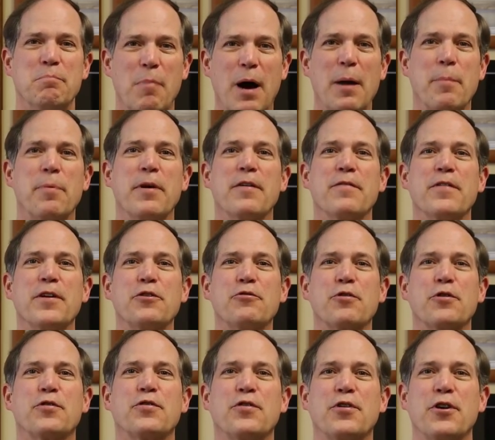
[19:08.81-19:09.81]
might be of
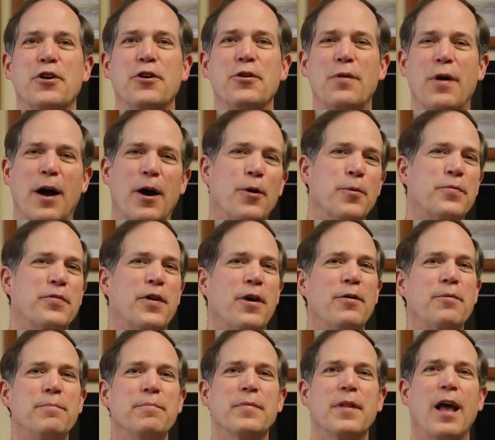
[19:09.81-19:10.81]
interest to you. I hope
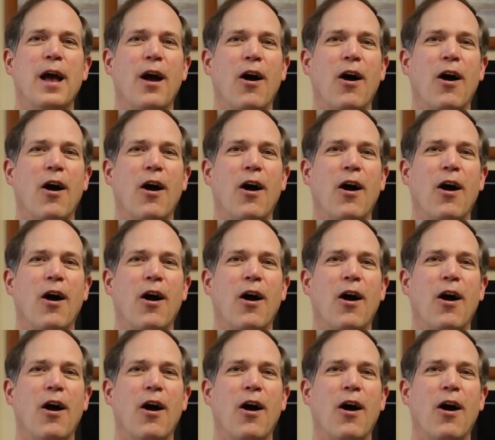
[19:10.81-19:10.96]
so.